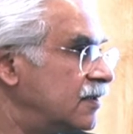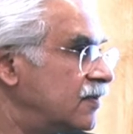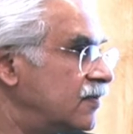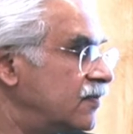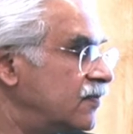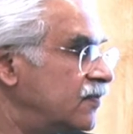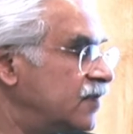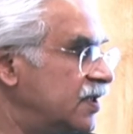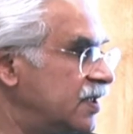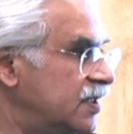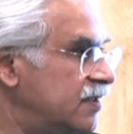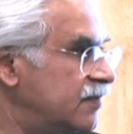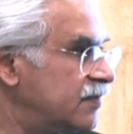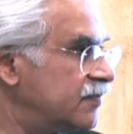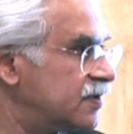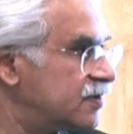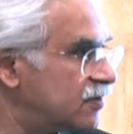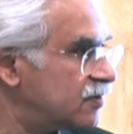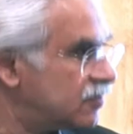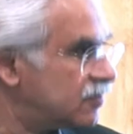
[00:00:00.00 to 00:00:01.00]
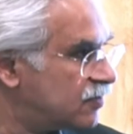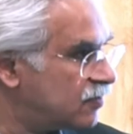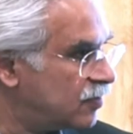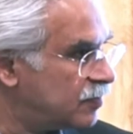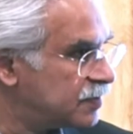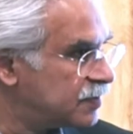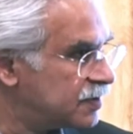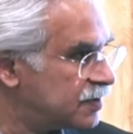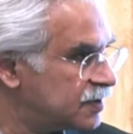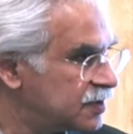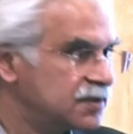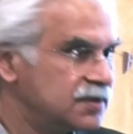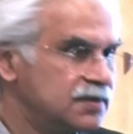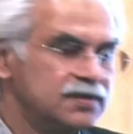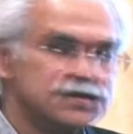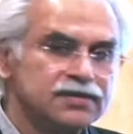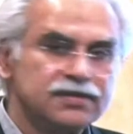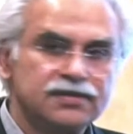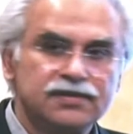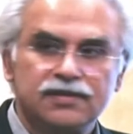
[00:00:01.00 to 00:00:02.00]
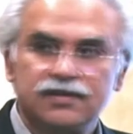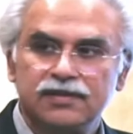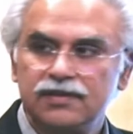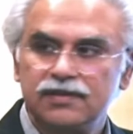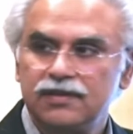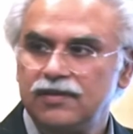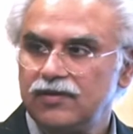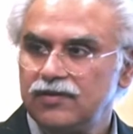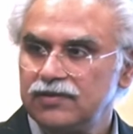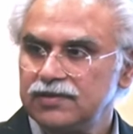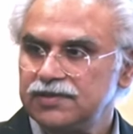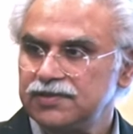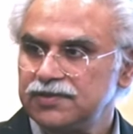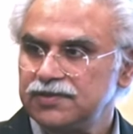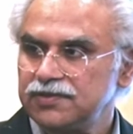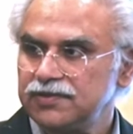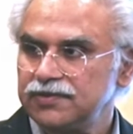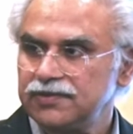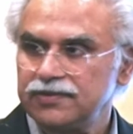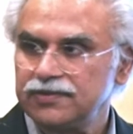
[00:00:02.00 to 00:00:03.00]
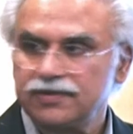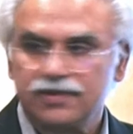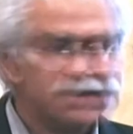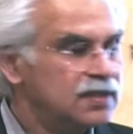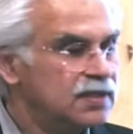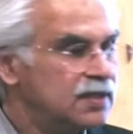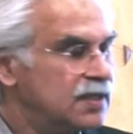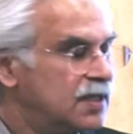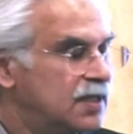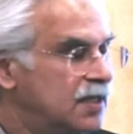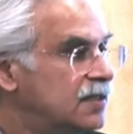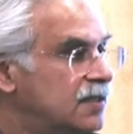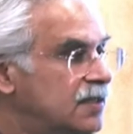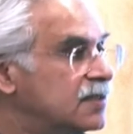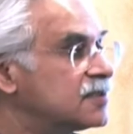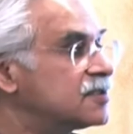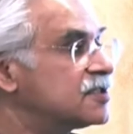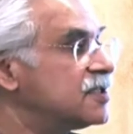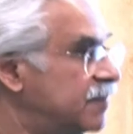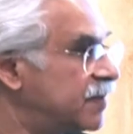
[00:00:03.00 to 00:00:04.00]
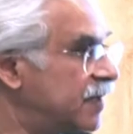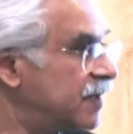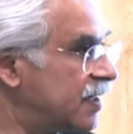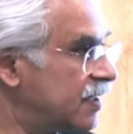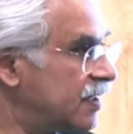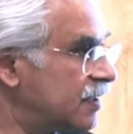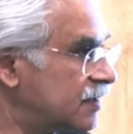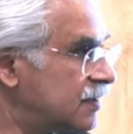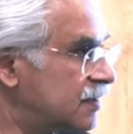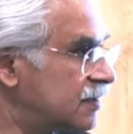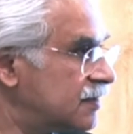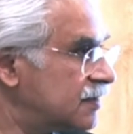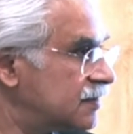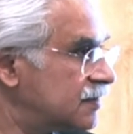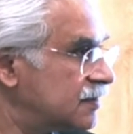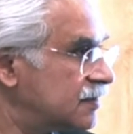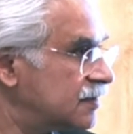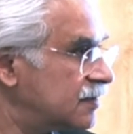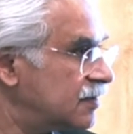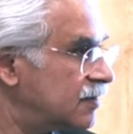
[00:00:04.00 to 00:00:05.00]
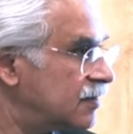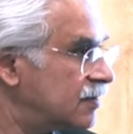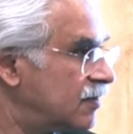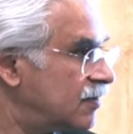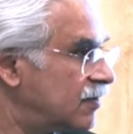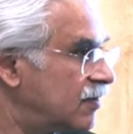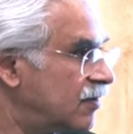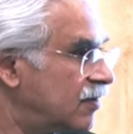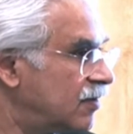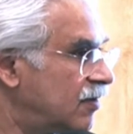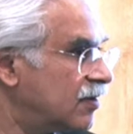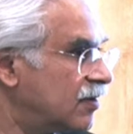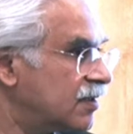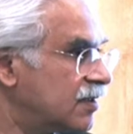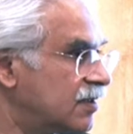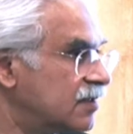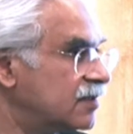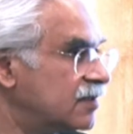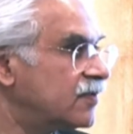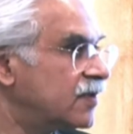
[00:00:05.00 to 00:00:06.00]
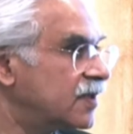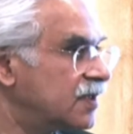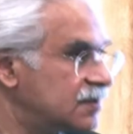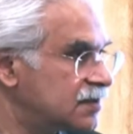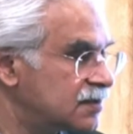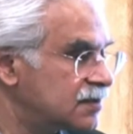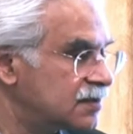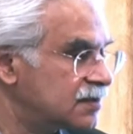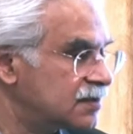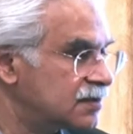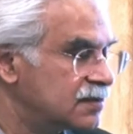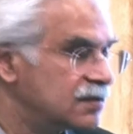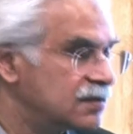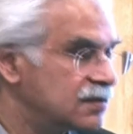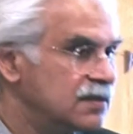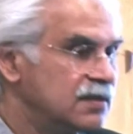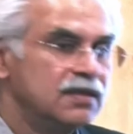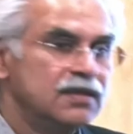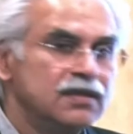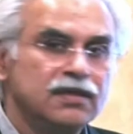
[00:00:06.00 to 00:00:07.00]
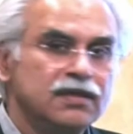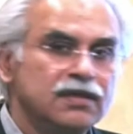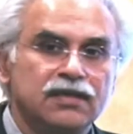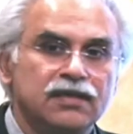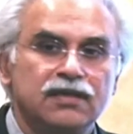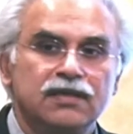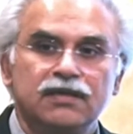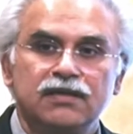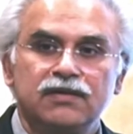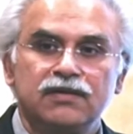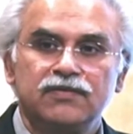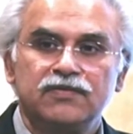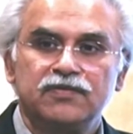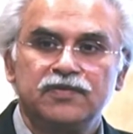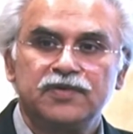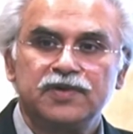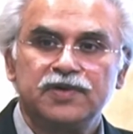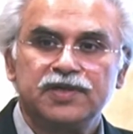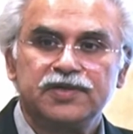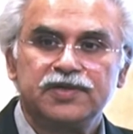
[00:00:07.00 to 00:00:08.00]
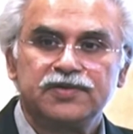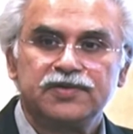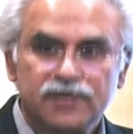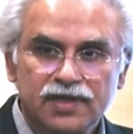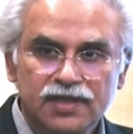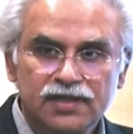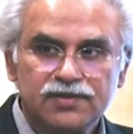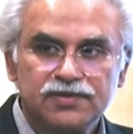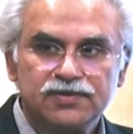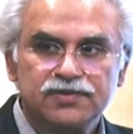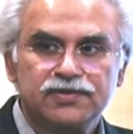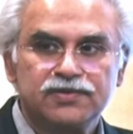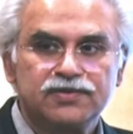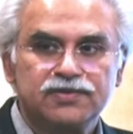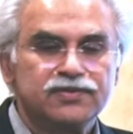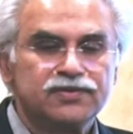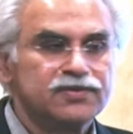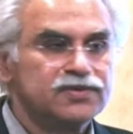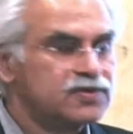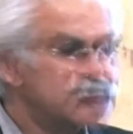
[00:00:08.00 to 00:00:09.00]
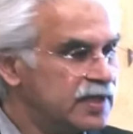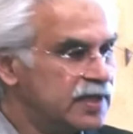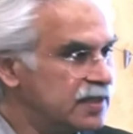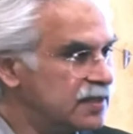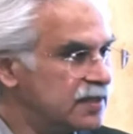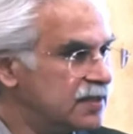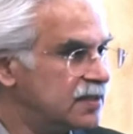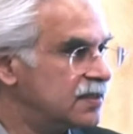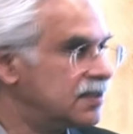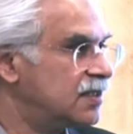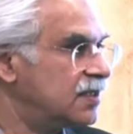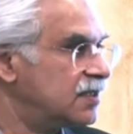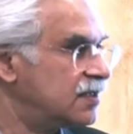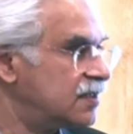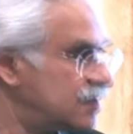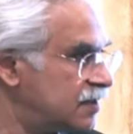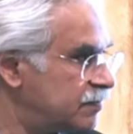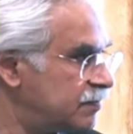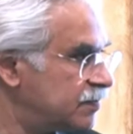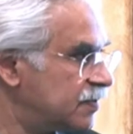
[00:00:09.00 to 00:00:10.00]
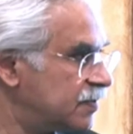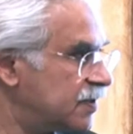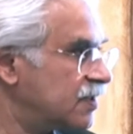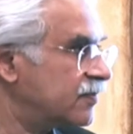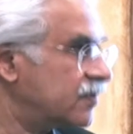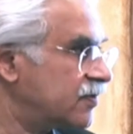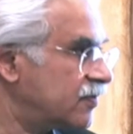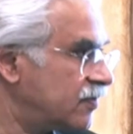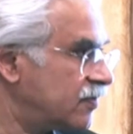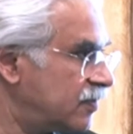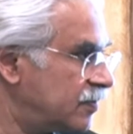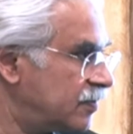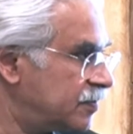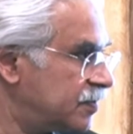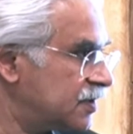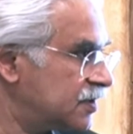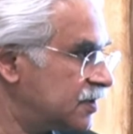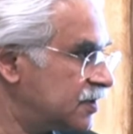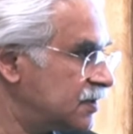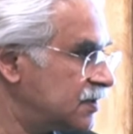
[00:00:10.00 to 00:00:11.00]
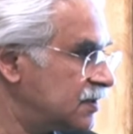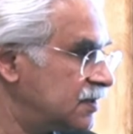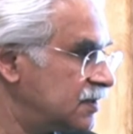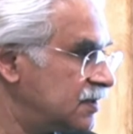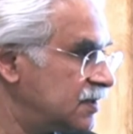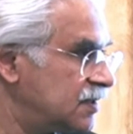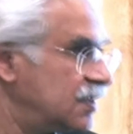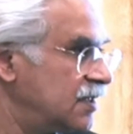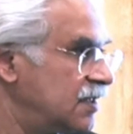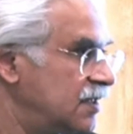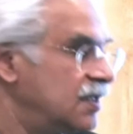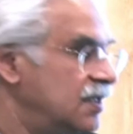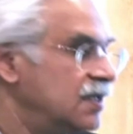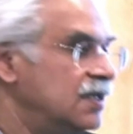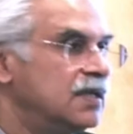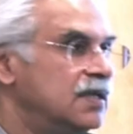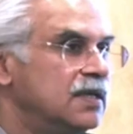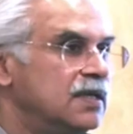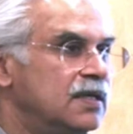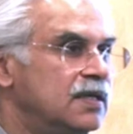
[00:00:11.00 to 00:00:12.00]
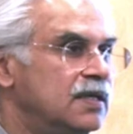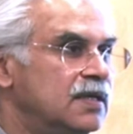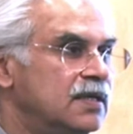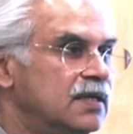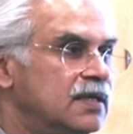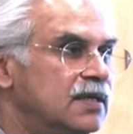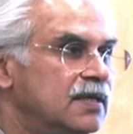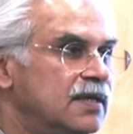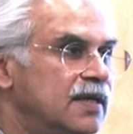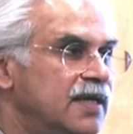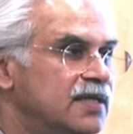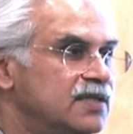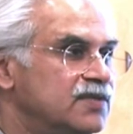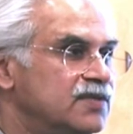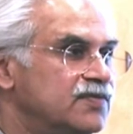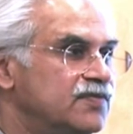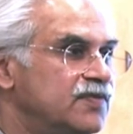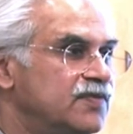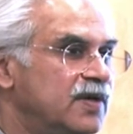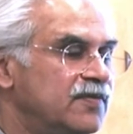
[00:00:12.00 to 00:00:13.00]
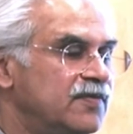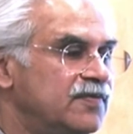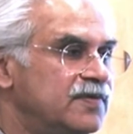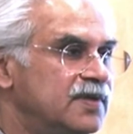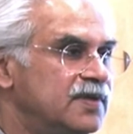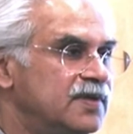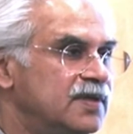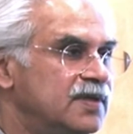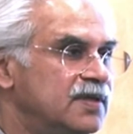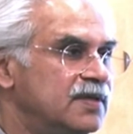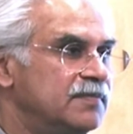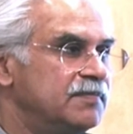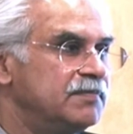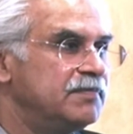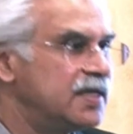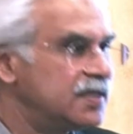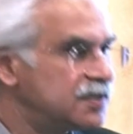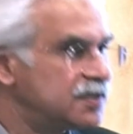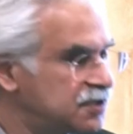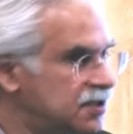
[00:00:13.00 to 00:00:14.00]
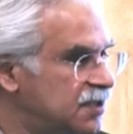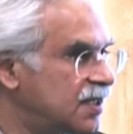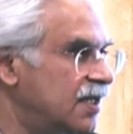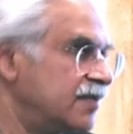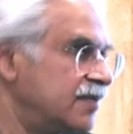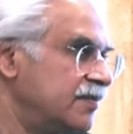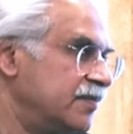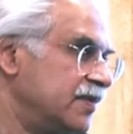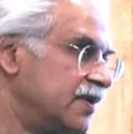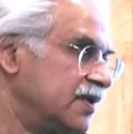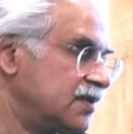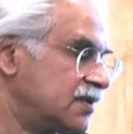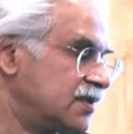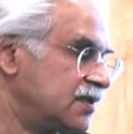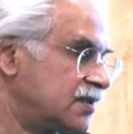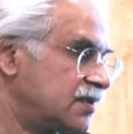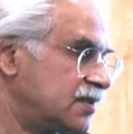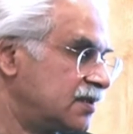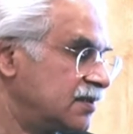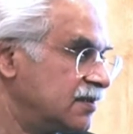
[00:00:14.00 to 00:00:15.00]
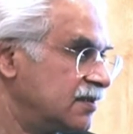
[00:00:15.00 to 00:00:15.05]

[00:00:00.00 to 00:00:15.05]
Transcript: we, with your cooperation, also under CPAC or otherwise, we try to strengthen and deepen our cooperation as one of the major elements